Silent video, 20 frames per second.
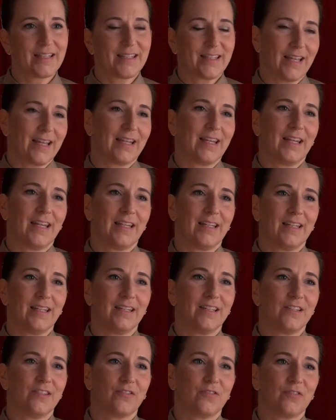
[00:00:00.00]
setting
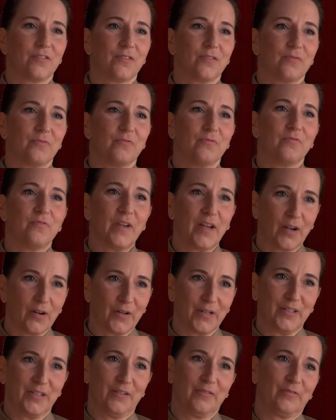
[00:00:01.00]
is
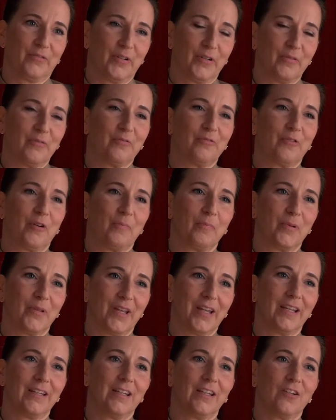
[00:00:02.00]
very different from
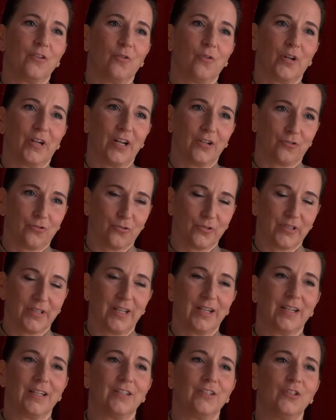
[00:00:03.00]
playing in an orchestral
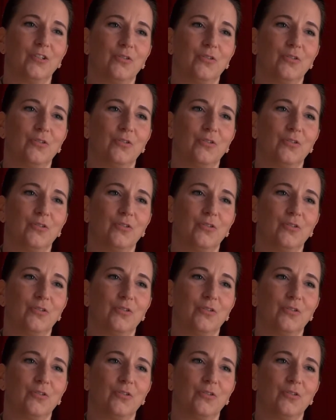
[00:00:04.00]
setting.